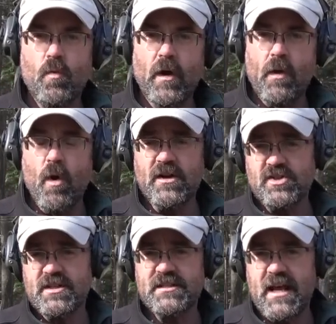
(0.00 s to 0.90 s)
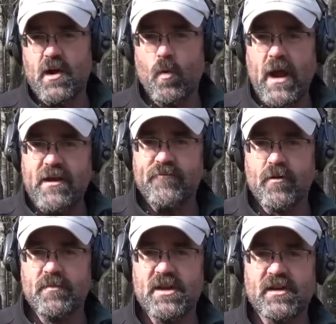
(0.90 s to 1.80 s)
What I want you to take away
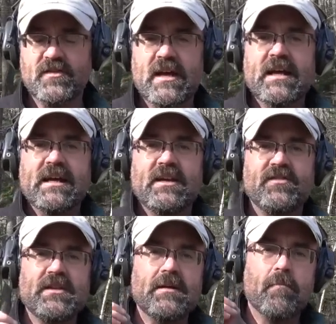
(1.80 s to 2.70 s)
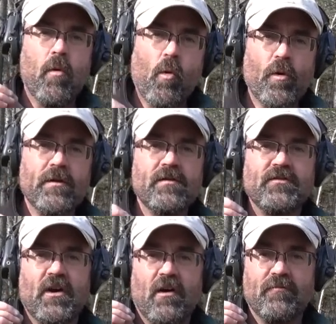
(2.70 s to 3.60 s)
from this is the
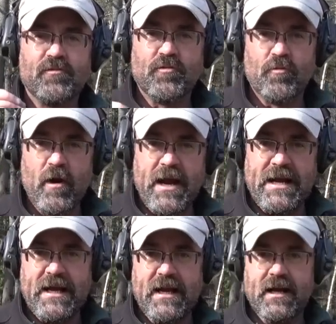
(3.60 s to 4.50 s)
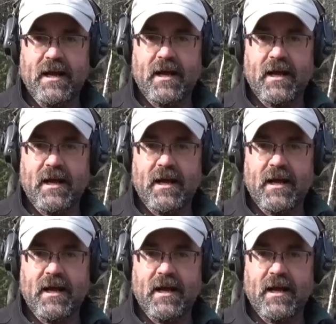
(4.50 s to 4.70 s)
importance of training,